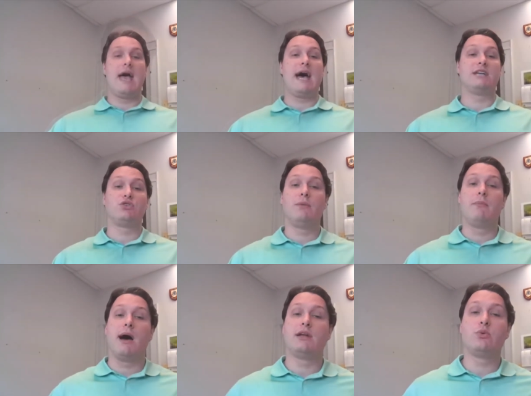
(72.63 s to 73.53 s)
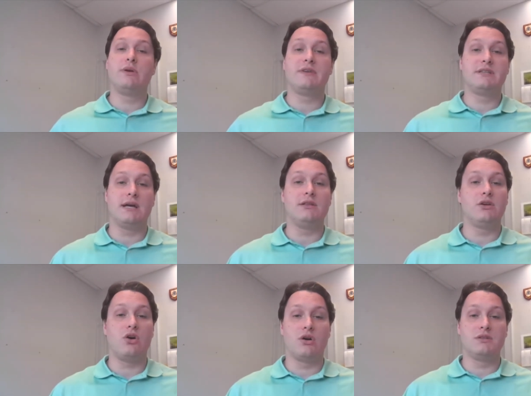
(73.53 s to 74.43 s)
As a reminder, we've
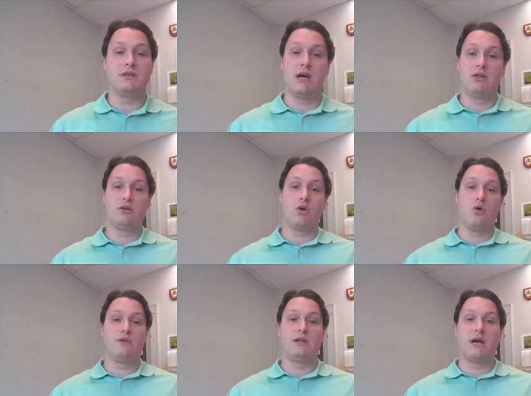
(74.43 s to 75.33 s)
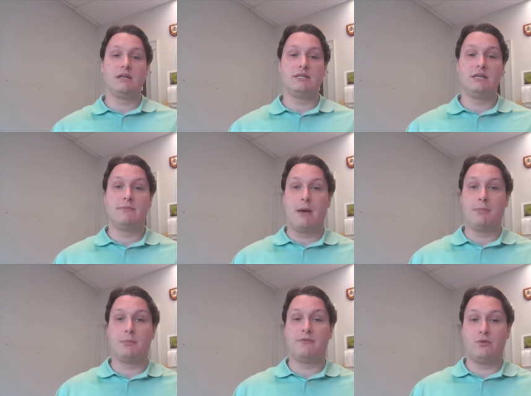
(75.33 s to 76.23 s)
extended our Dunellen COVID 19
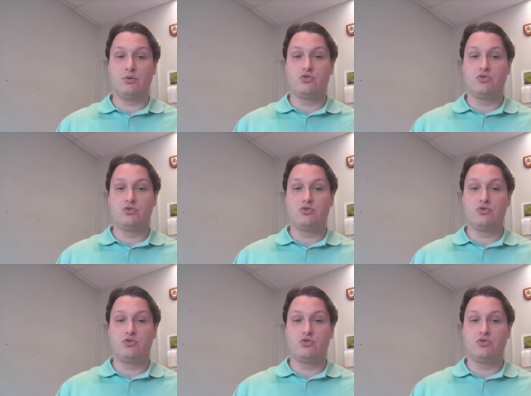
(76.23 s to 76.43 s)
pop up food